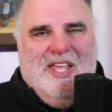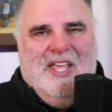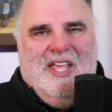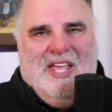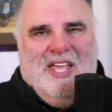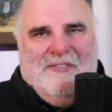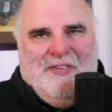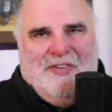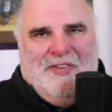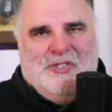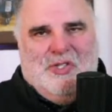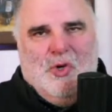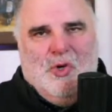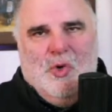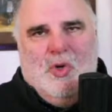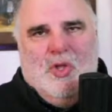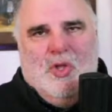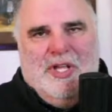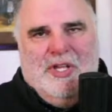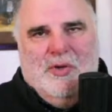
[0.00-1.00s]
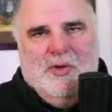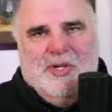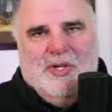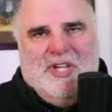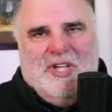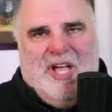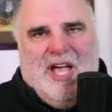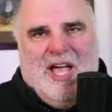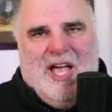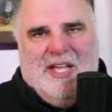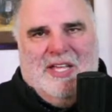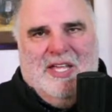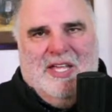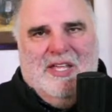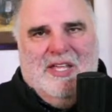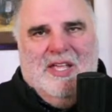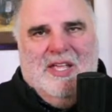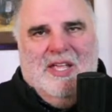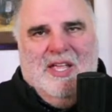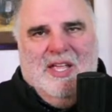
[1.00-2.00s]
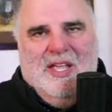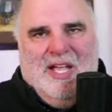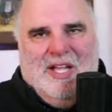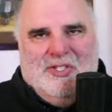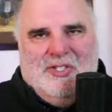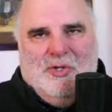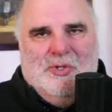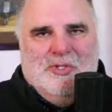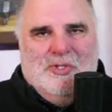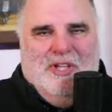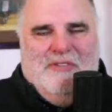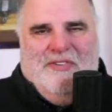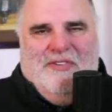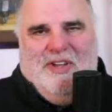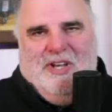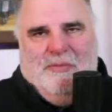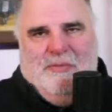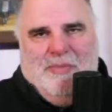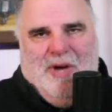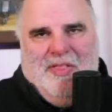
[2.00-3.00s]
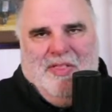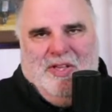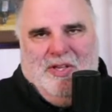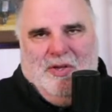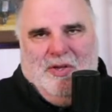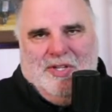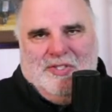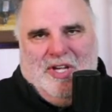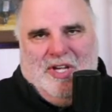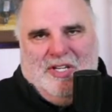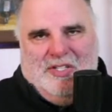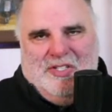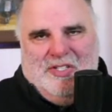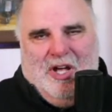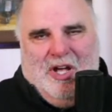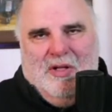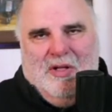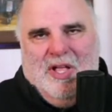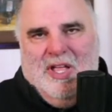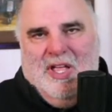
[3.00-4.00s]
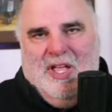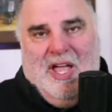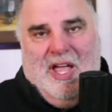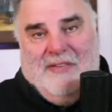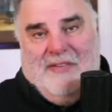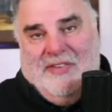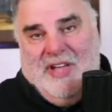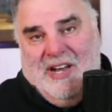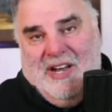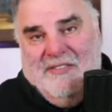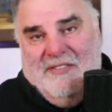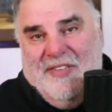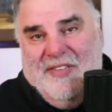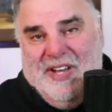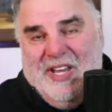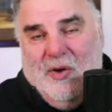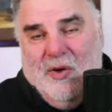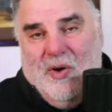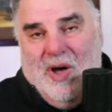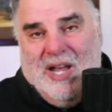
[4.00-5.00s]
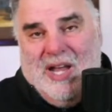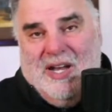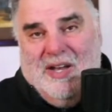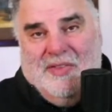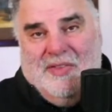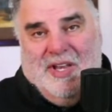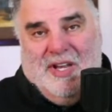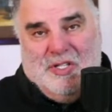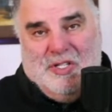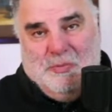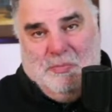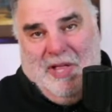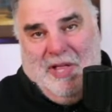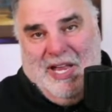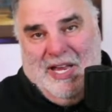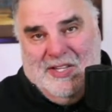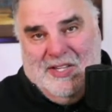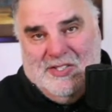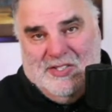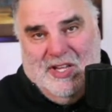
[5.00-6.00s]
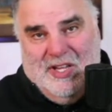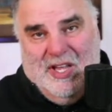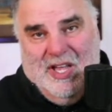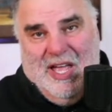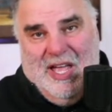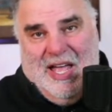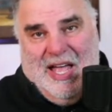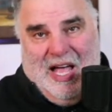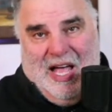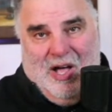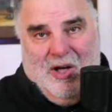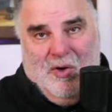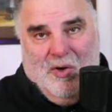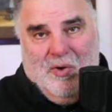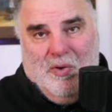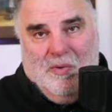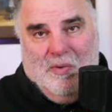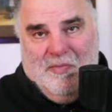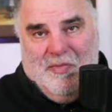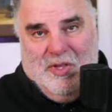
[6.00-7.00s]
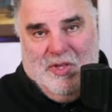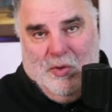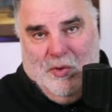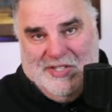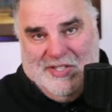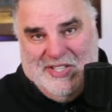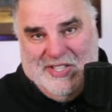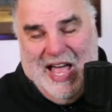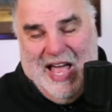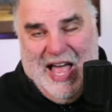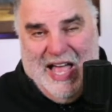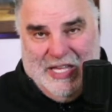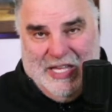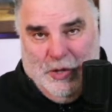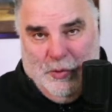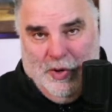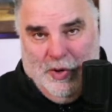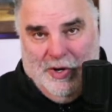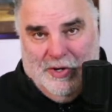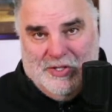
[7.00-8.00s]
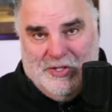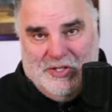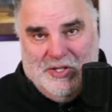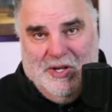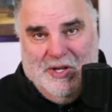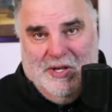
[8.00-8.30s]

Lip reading: If it's cool at USA Hockey, it's usually funded by the USHL. I've got a video on it that explains how USA Hockey works.